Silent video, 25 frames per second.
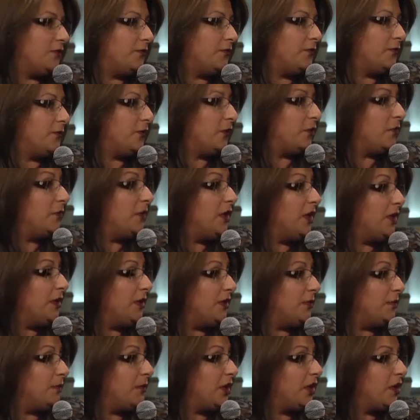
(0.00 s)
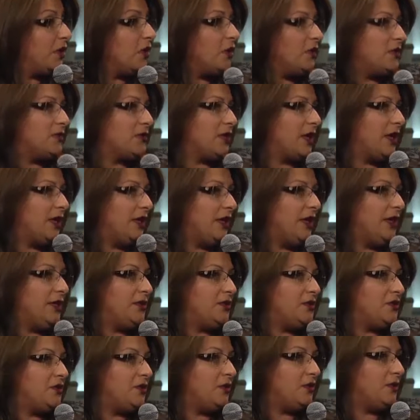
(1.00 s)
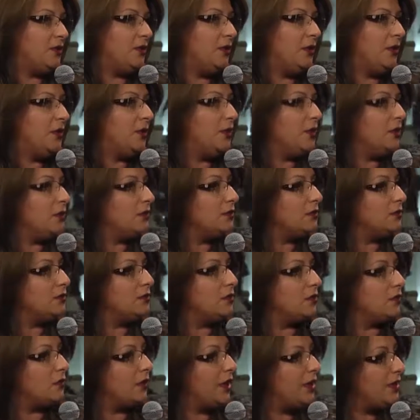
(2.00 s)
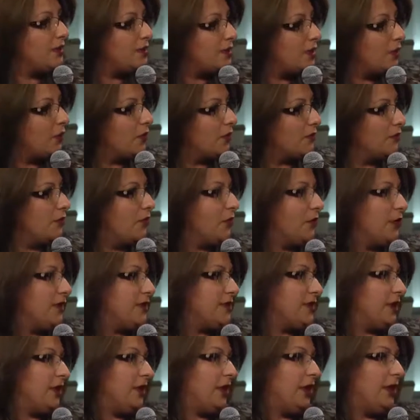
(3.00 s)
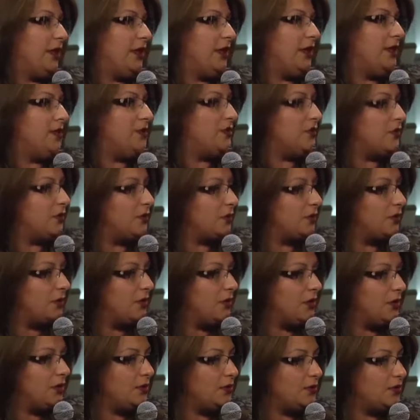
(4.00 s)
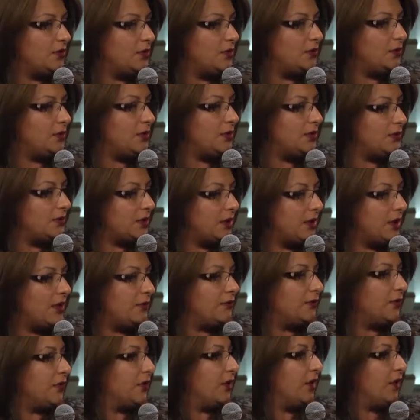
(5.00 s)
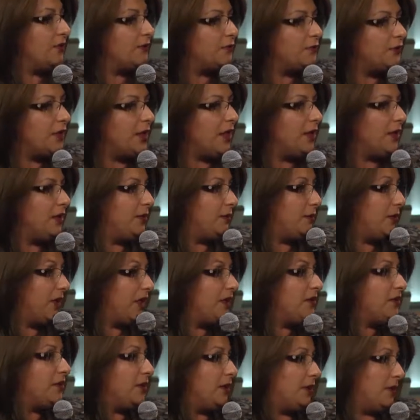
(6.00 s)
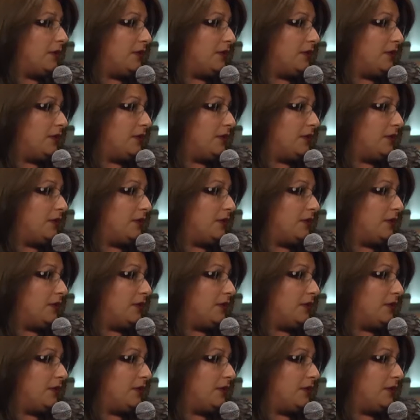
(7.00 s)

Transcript: For me, because I need to raise our voice, and I need to discover and find a better